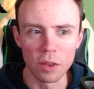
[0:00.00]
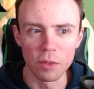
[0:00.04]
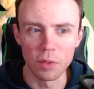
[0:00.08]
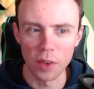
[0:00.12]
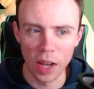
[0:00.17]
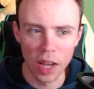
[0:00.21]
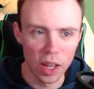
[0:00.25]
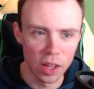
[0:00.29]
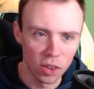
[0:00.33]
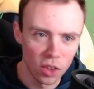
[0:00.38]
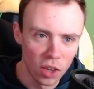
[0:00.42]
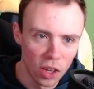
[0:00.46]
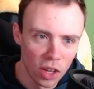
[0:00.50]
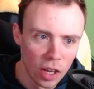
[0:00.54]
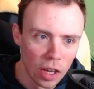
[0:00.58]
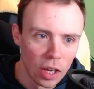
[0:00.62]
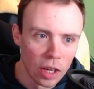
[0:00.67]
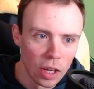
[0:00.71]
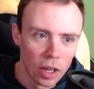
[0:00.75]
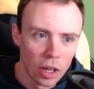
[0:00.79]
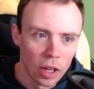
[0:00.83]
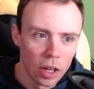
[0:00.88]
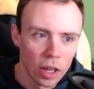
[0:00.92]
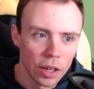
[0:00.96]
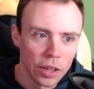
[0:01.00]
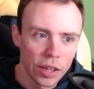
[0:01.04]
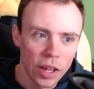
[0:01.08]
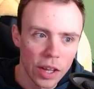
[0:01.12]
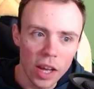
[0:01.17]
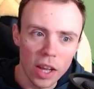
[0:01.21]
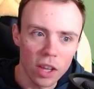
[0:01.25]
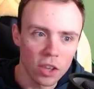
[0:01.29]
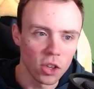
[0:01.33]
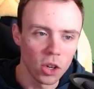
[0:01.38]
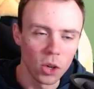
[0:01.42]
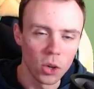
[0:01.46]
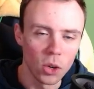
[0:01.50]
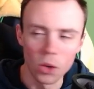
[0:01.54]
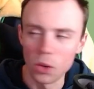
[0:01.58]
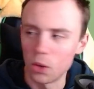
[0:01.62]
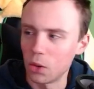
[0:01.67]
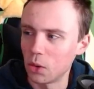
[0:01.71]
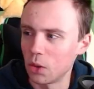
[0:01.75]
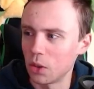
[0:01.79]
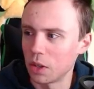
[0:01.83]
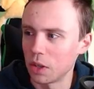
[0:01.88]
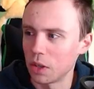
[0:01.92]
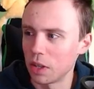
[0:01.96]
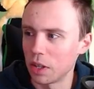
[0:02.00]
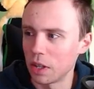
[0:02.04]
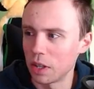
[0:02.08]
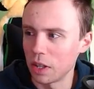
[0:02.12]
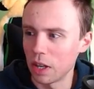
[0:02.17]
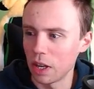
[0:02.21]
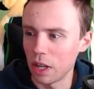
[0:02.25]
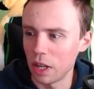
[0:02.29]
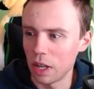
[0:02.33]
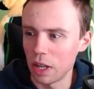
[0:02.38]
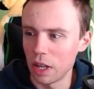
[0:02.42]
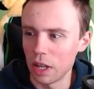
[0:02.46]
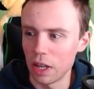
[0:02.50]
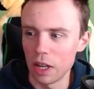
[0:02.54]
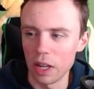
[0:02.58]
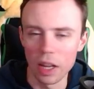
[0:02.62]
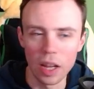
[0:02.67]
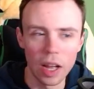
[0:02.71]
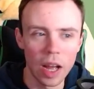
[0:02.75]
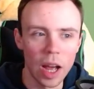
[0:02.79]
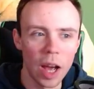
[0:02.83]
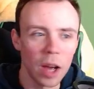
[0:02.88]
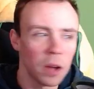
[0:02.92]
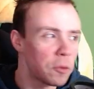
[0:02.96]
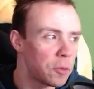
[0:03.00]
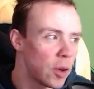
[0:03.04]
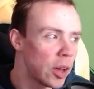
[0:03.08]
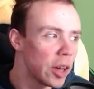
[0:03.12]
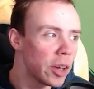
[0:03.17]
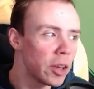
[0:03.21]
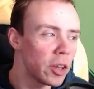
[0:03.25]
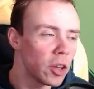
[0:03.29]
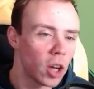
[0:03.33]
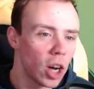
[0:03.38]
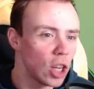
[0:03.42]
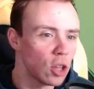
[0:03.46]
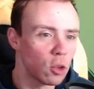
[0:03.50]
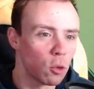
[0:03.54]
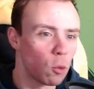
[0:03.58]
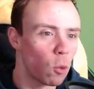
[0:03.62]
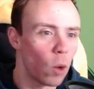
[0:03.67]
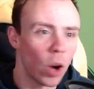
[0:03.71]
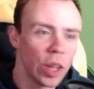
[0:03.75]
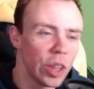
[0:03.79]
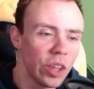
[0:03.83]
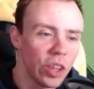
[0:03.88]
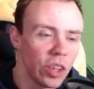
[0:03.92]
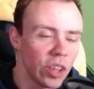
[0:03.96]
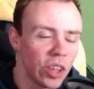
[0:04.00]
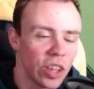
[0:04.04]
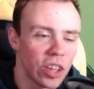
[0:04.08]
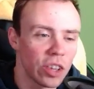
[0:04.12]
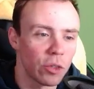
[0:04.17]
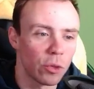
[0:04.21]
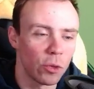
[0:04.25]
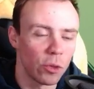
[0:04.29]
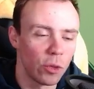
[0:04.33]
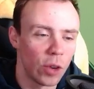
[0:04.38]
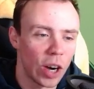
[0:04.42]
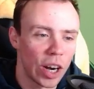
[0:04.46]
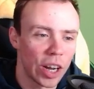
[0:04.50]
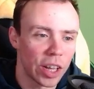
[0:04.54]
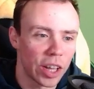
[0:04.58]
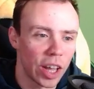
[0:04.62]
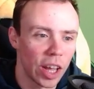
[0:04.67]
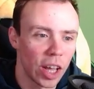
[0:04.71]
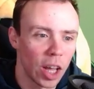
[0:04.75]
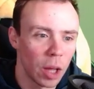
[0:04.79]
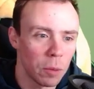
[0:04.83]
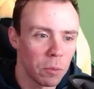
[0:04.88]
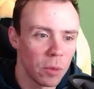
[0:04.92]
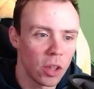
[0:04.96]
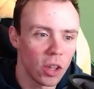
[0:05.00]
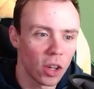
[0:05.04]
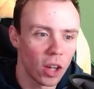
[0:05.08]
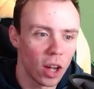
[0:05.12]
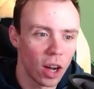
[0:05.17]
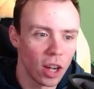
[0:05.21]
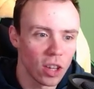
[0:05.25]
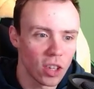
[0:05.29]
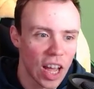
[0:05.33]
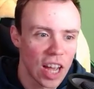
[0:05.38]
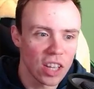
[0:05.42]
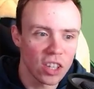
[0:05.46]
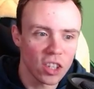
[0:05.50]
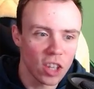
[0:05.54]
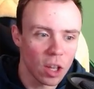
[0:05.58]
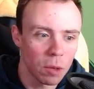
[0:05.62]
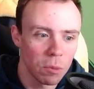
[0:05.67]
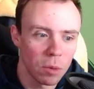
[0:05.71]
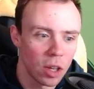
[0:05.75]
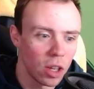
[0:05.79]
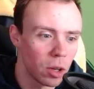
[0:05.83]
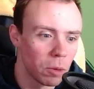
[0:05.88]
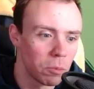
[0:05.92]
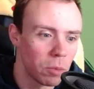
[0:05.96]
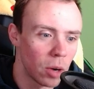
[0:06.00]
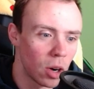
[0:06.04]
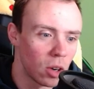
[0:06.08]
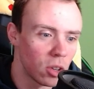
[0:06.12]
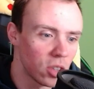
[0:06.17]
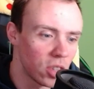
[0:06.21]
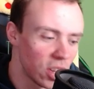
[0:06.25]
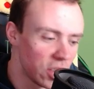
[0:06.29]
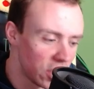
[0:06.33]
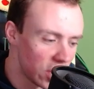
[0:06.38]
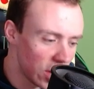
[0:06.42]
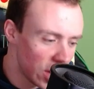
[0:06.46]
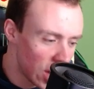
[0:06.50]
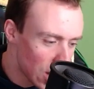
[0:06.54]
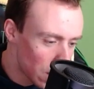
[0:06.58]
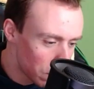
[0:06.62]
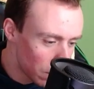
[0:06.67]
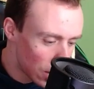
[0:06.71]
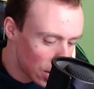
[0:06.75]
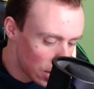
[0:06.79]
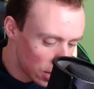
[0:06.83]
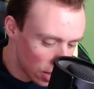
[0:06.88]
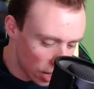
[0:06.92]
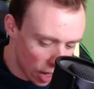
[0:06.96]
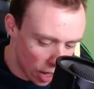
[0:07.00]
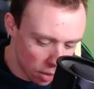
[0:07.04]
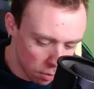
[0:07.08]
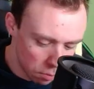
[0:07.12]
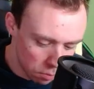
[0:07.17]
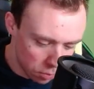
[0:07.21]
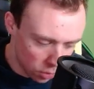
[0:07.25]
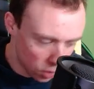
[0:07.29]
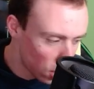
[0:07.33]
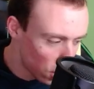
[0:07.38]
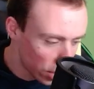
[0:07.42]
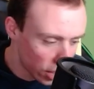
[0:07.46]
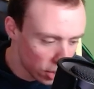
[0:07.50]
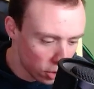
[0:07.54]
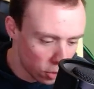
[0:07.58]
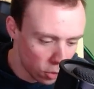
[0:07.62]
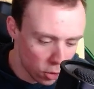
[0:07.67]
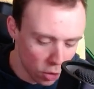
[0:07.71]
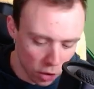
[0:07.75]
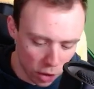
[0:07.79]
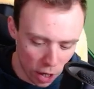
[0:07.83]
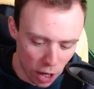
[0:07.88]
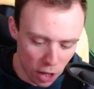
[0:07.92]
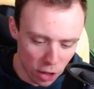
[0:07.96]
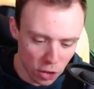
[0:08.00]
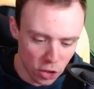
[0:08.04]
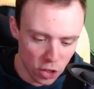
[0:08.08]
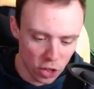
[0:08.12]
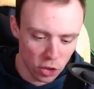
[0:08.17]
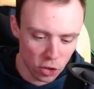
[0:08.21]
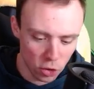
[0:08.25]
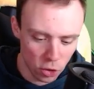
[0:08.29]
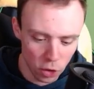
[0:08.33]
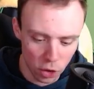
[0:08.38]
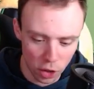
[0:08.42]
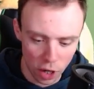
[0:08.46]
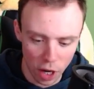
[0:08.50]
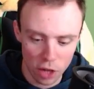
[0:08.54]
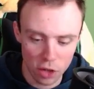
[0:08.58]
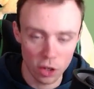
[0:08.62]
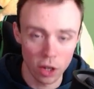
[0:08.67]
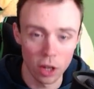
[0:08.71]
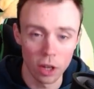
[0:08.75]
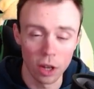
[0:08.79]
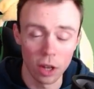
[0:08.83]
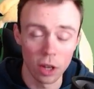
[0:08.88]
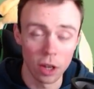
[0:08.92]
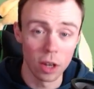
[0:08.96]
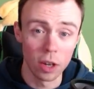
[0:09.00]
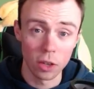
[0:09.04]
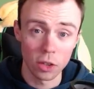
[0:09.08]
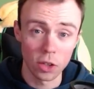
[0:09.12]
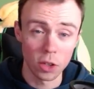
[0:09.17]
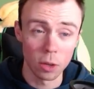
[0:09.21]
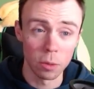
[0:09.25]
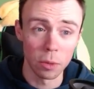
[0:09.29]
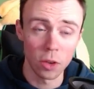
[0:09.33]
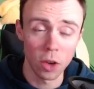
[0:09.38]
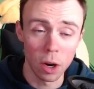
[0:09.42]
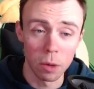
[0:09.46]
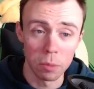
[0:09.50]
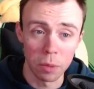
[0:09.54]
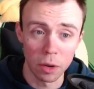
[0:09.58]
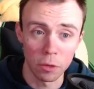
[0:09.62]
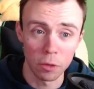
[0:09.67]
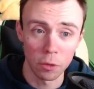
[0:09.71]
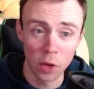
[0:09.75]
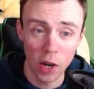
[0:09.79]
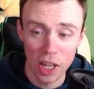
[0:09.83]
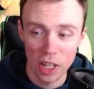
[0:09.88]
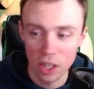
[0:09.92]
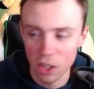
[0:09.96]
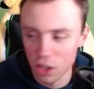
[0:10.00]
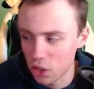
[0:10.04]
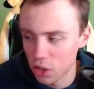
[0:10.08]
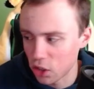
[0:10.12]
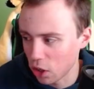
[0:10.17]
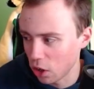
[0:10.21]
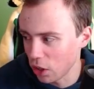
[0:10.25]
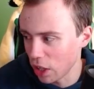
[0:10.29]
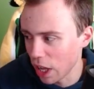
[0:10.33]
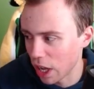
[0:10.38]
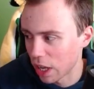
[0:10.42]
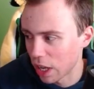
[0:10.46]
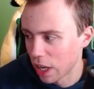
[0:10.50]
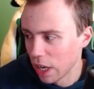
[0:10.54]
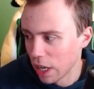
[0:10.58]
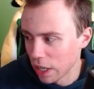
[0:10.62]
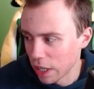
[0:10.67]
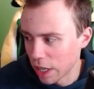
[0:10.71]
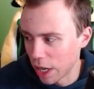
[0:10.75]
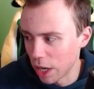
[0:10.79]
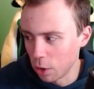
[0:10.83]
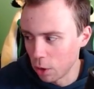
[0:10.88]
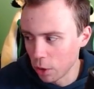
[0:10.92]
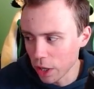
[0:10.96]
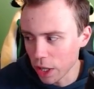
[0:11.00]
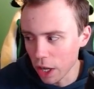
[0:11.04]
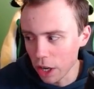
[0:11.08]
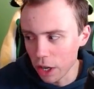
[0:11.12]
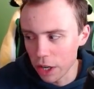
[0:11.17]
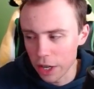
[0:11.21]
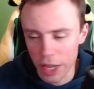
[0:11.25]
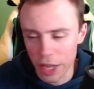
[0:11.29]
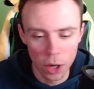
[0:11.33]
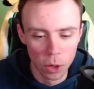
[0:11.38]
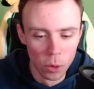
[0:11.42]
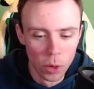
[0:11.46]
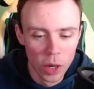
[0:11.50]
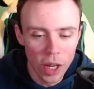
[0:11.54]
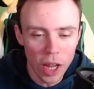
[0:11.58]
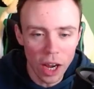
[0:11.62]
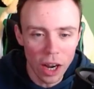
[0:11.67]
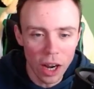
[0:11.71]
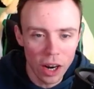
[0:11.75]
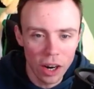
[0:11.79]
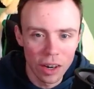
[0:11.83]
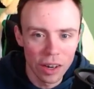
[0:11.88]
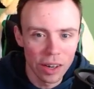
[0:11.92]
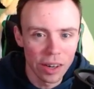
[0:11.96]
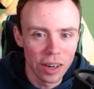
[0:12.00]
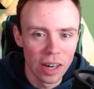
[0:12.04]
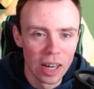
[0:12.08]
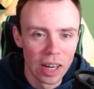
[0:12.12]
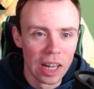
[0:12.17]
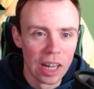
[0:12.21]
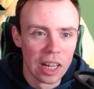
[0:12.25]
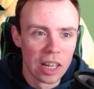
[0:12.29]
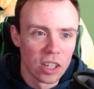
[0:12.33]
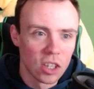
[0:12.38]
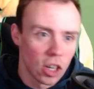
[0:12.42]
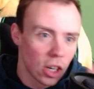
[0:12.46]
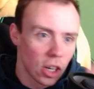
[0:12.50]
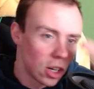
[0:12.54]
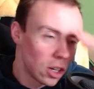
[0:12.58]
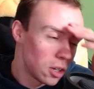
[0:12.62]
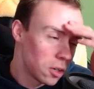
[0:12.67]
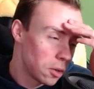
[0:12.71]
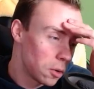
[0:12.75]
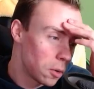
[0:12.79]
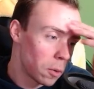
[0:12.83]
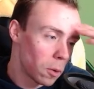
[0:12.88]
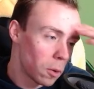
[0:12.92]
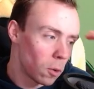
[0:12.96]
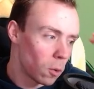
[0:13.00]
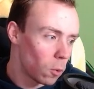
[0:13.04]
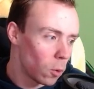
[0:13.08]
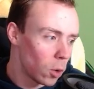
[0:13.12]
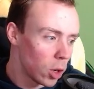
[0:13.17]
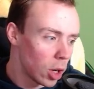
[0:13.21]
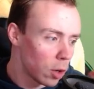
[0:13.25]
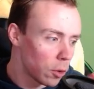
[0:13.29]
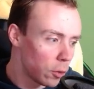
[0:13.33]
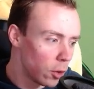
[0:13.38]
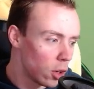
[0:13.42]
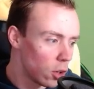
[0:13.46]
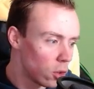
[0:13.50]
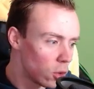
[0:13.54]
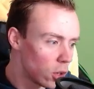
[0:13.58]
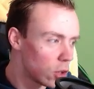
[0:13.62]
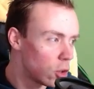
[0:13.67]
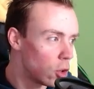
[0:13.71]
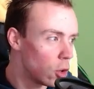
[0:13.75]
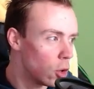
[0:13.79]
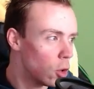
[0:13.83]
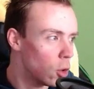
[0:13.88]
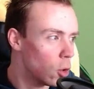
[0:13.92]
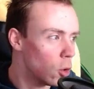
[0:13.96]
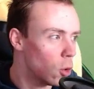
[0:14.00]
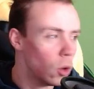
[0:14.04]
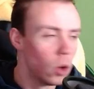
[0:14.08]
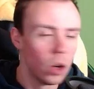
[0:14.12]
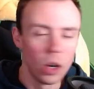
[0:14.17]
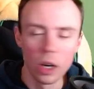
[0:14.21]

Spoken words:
and yeah, so I think you guys wanted this ranking. I mean, you guys asking me about it in DM, and I'm talking to you guys since you guys are, some of you are my friends. So yeah, here we are. So without further ado,